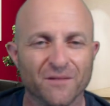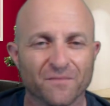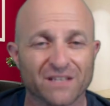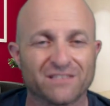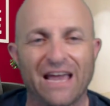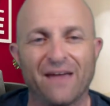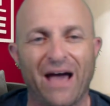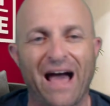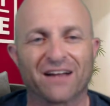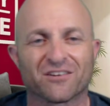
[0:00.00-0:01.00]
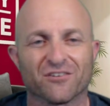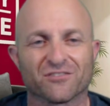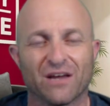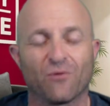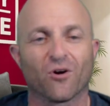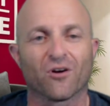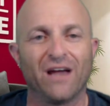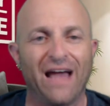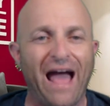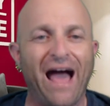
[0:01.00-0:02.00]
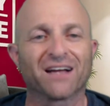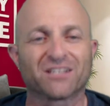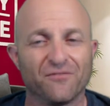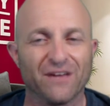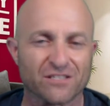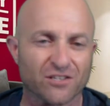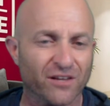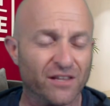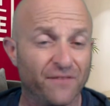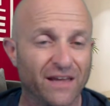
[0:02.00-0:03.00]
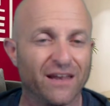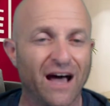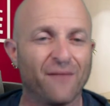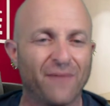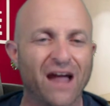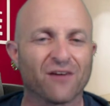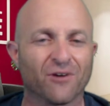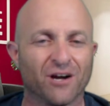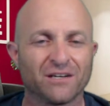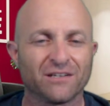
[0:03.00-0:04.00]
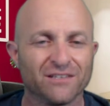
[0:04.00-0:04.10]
The same actors that were activists during the Vietnam era